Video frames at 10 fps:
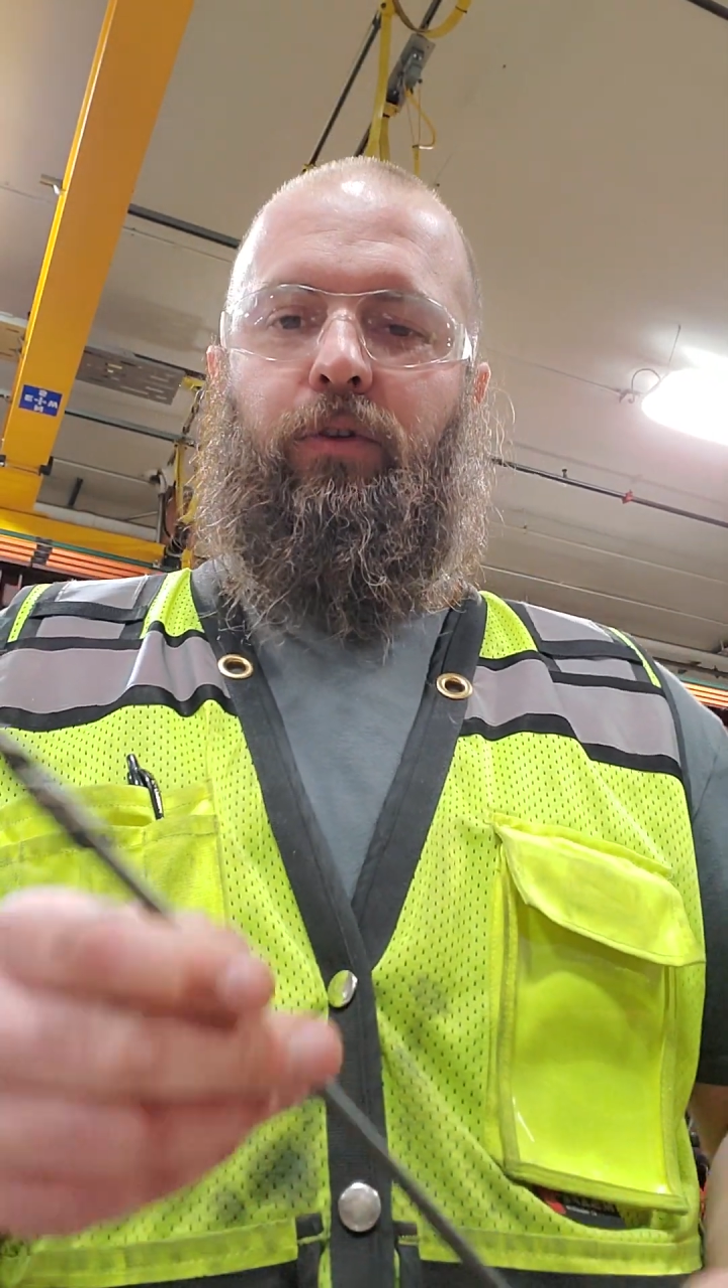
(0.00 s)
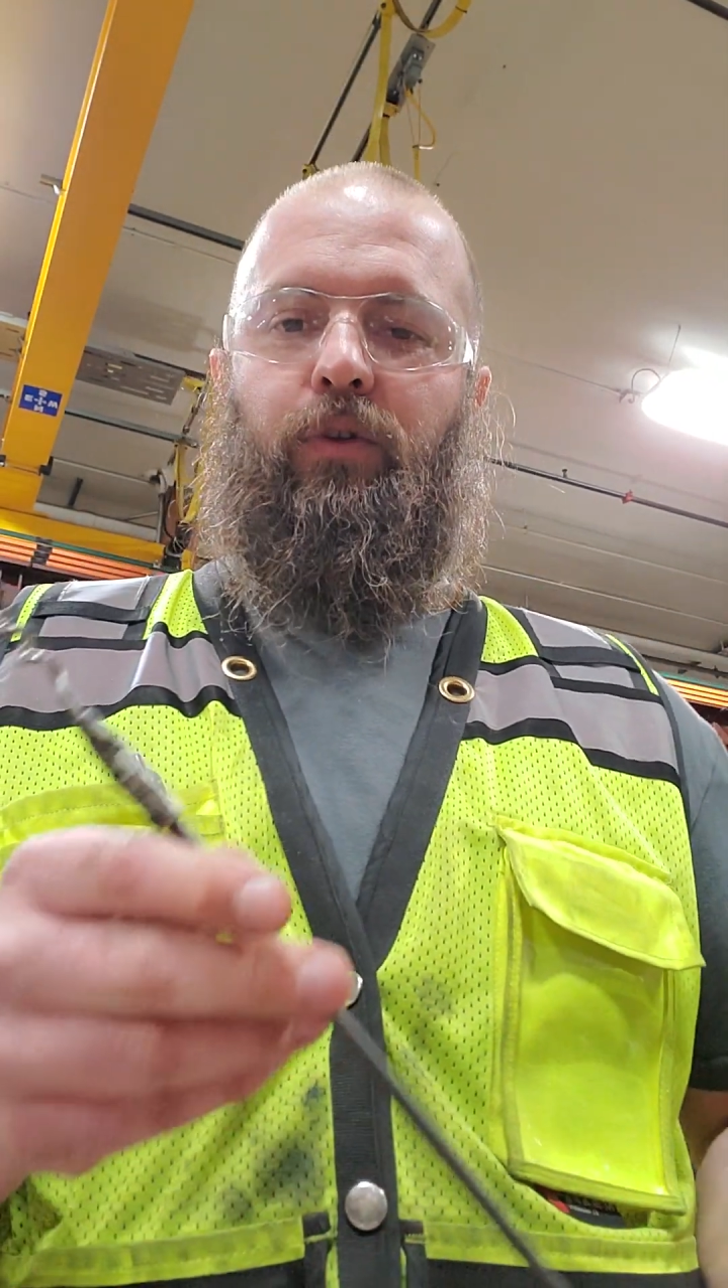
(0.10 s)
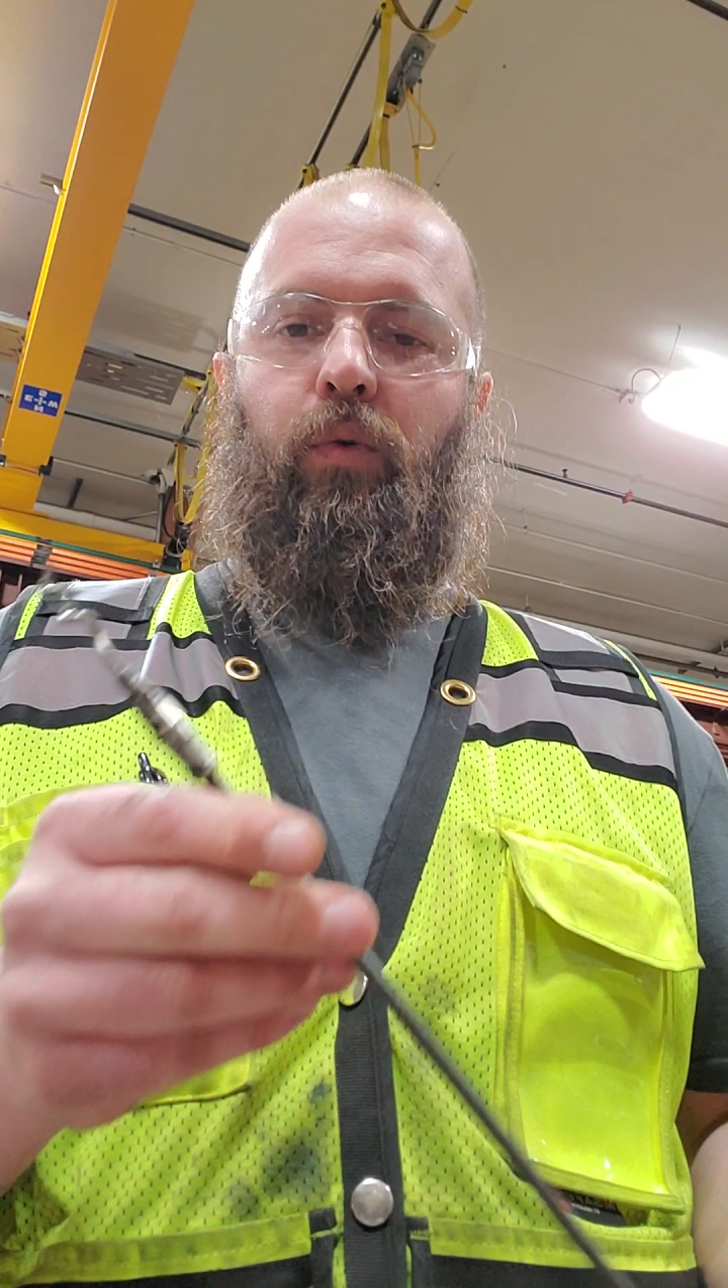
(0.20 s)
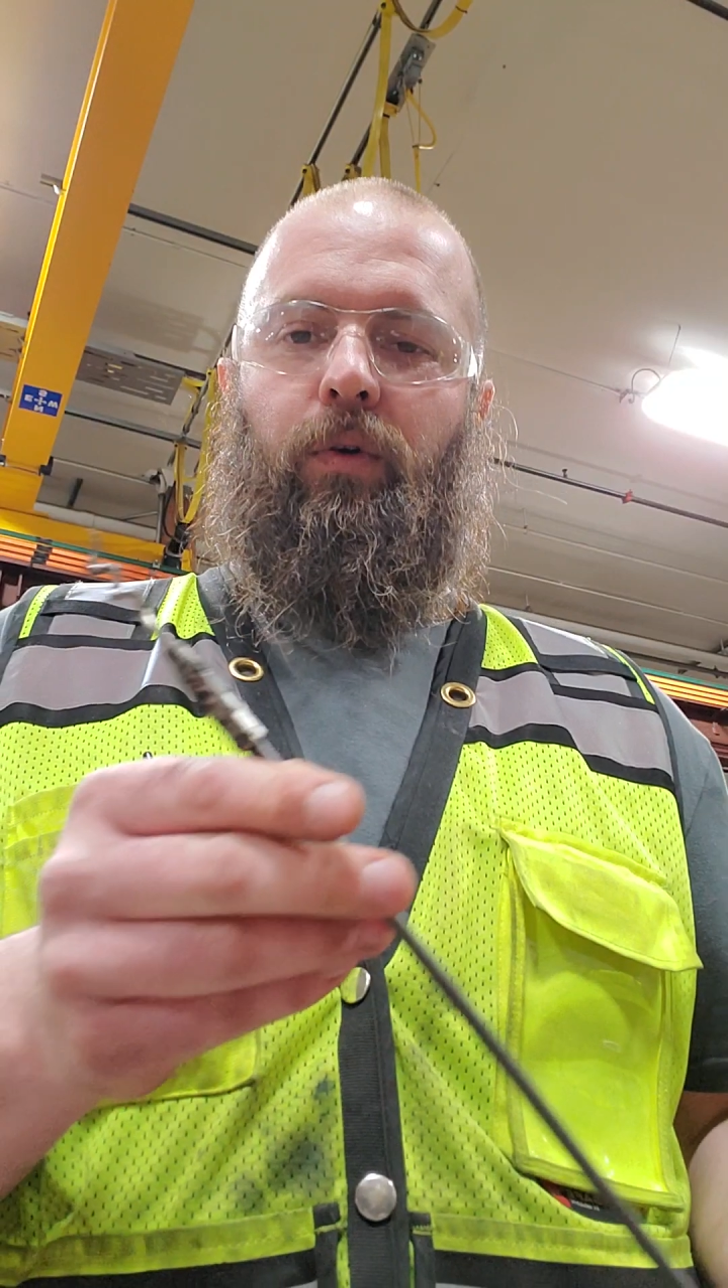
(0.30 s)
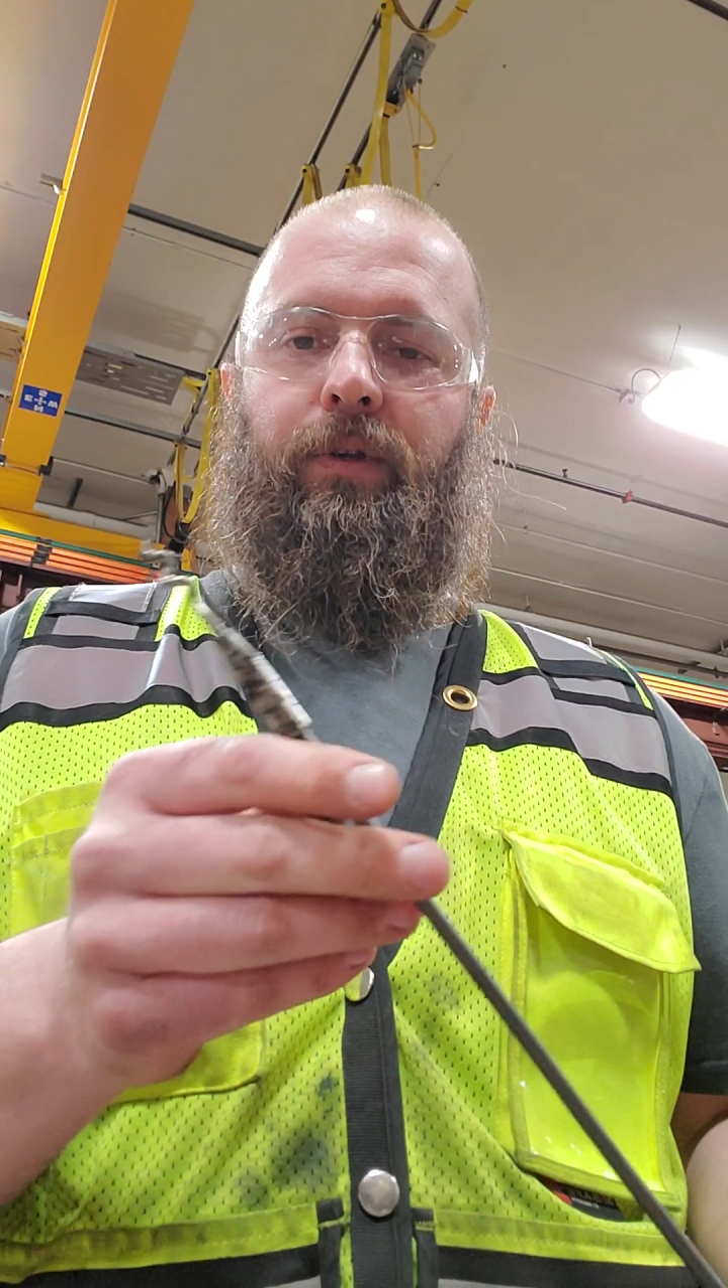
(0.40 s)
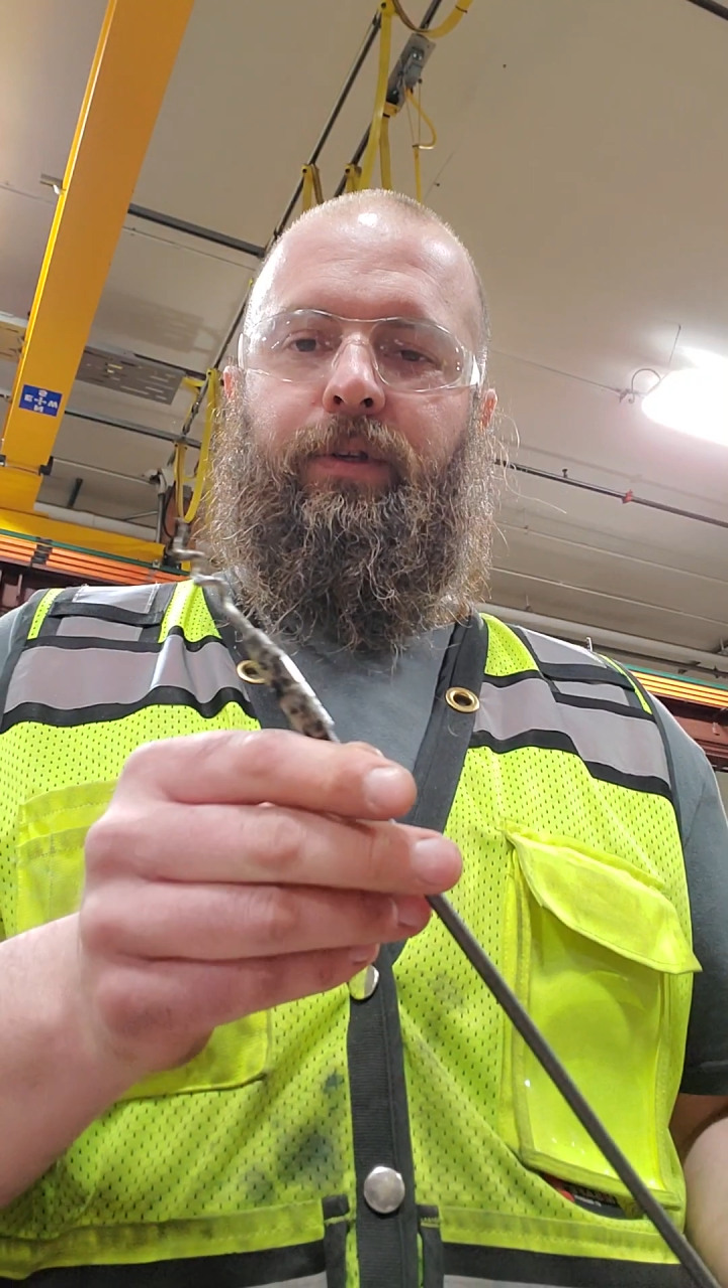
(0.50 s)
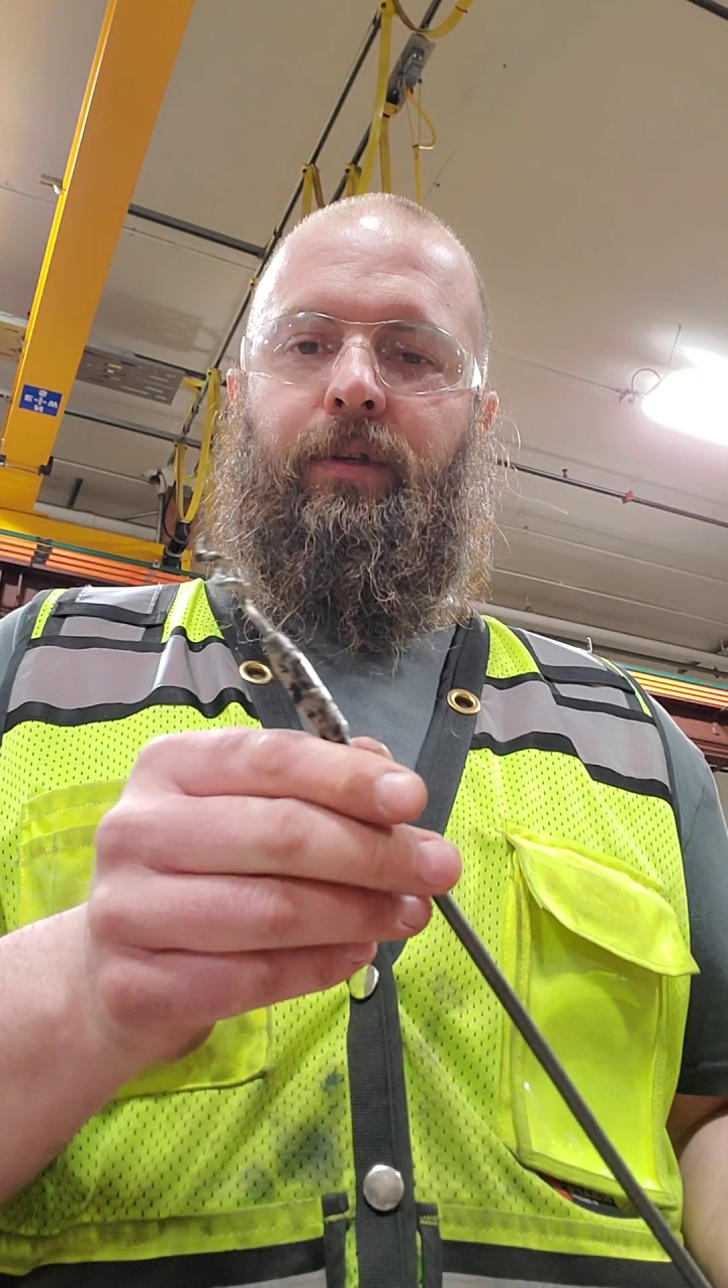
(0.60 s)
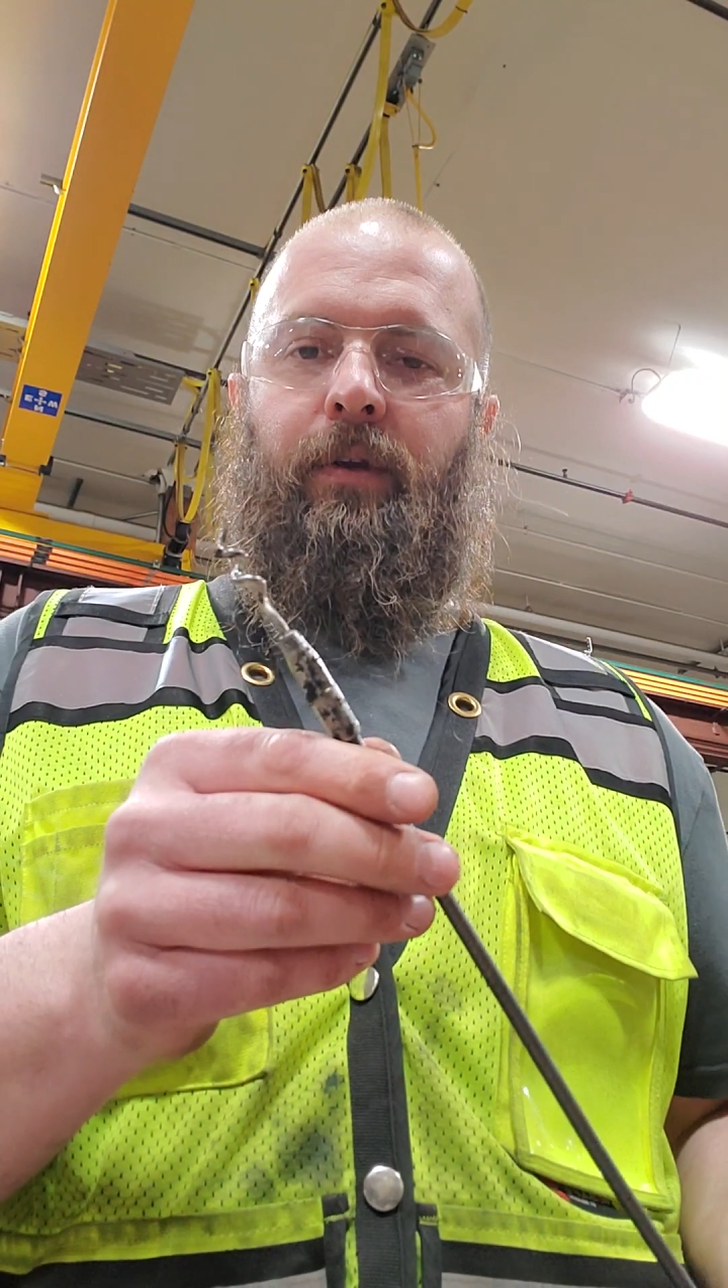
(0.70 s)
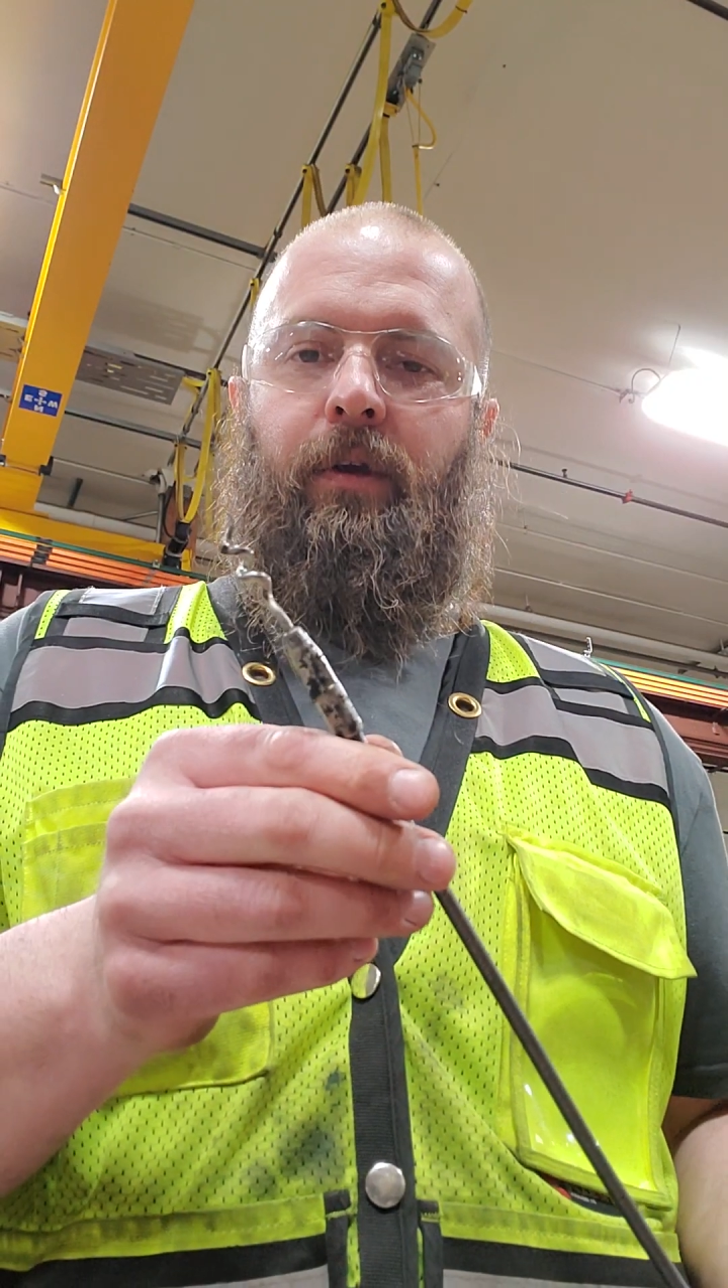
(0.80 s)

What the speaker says: tools,